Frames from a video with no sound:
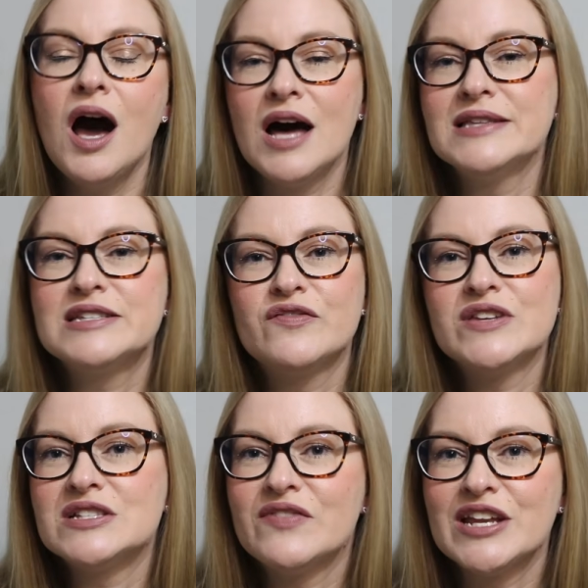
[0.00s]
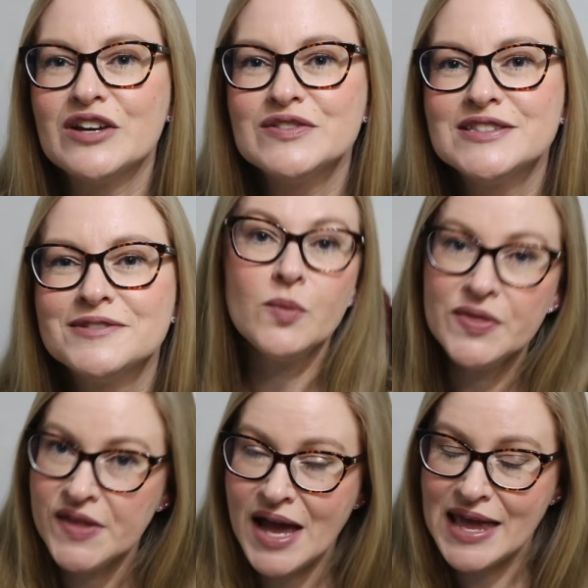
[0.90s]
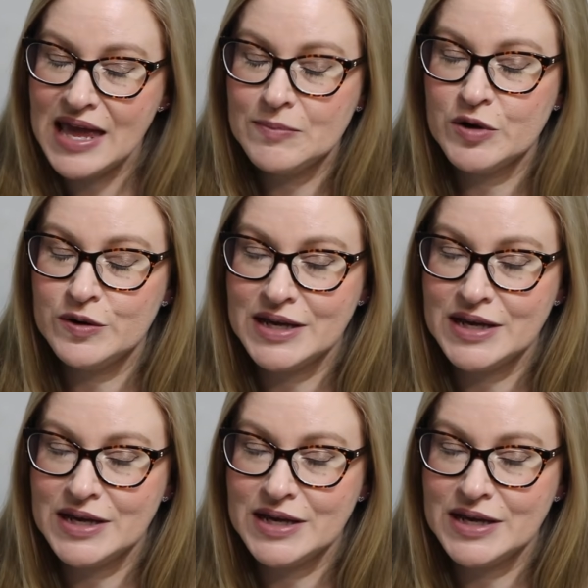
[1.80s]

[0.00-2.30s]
on Sylvia's videos. The one thing I am going